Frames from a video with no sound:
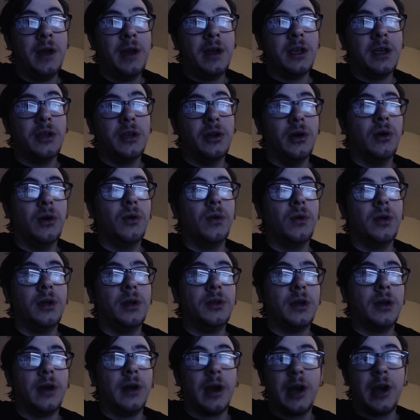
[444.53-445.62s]

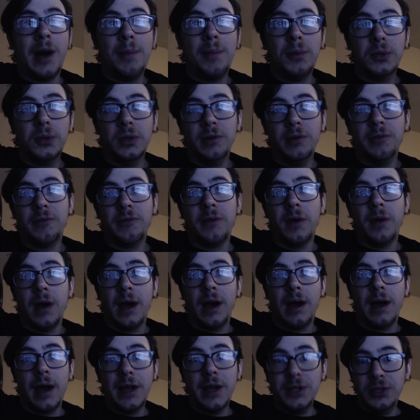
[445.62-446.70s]
a couple of
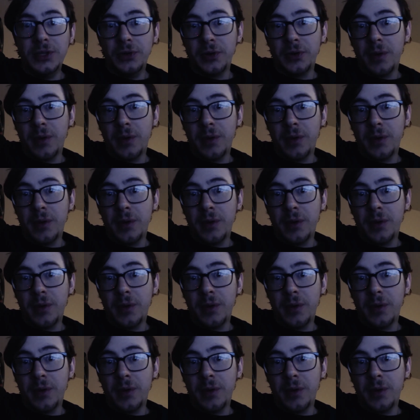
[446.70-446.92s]
ideal